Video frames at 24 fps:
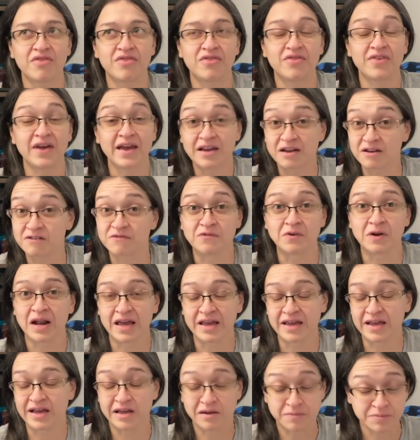thankful I
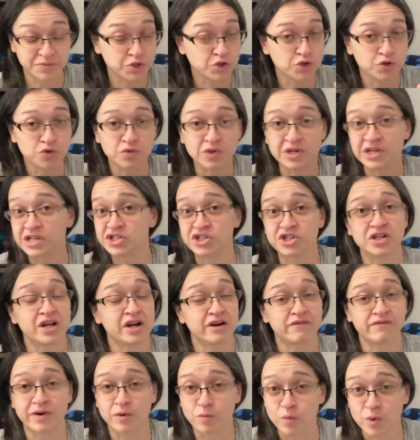am to each and
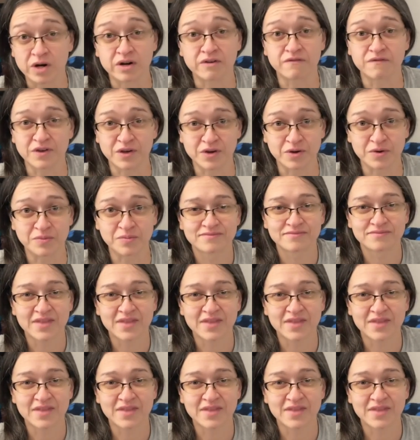every one of you.